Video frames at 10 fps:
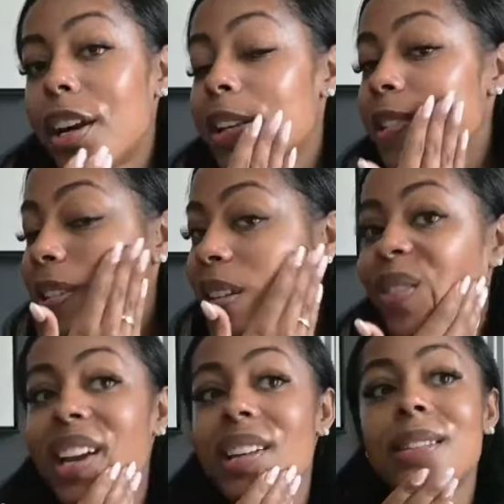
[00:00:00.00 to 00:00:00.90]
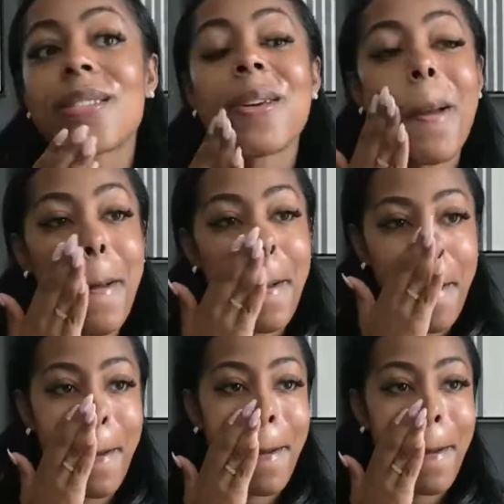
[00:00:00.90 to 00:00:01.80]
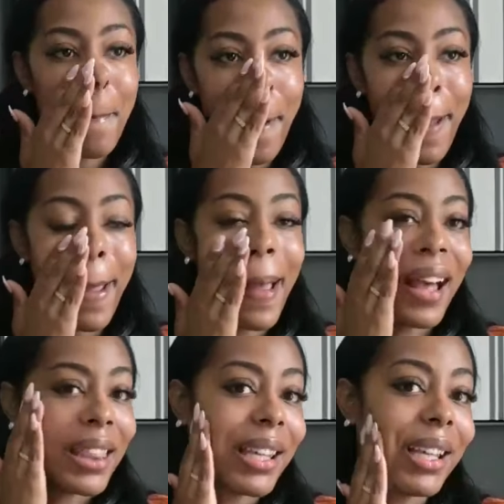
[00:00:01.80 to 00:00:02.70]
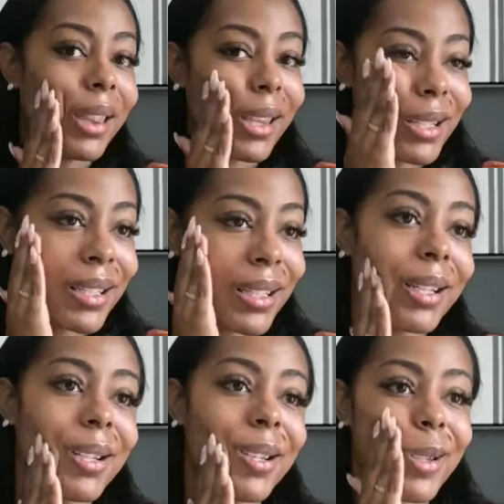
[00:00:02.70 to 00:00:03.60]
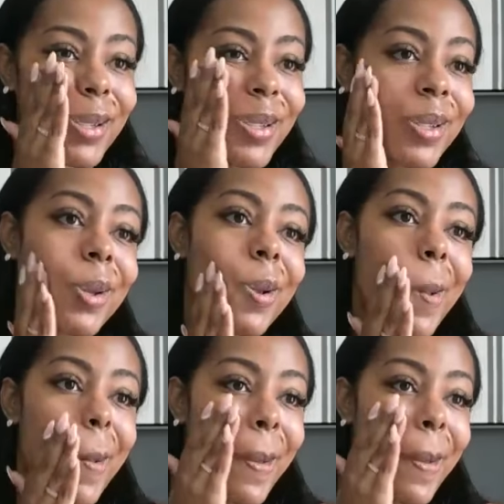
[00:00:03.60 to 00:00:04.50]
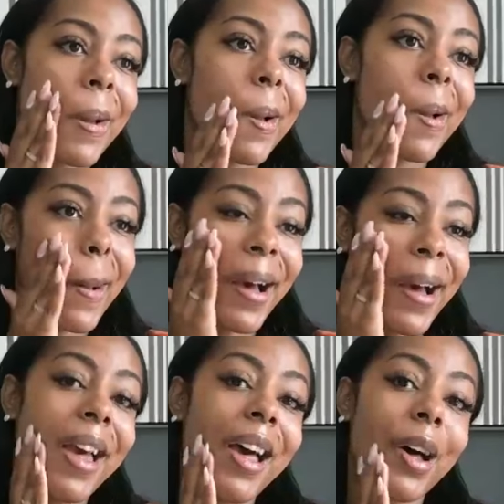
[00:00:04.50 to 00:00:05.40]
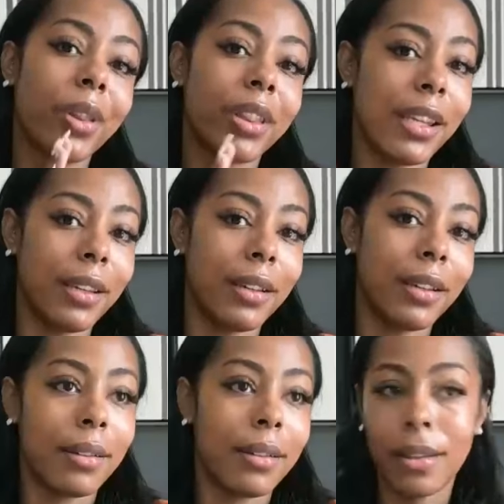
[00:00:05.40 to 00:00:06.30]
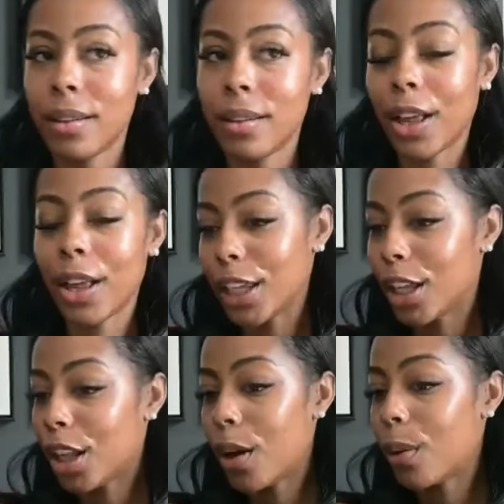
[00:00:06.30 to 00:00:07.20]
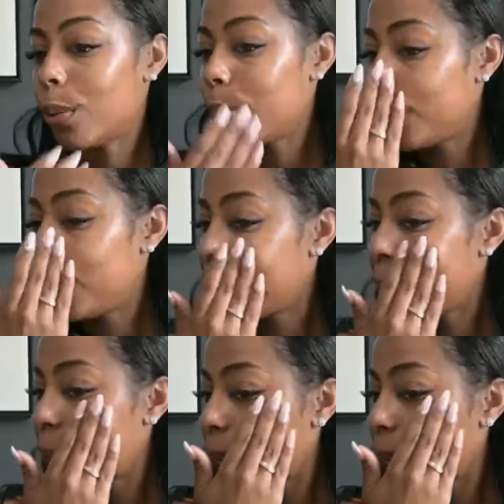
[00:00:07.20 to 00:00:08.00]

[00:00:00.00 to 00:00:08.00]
in the face, but I think this is a healthy, healthy glow.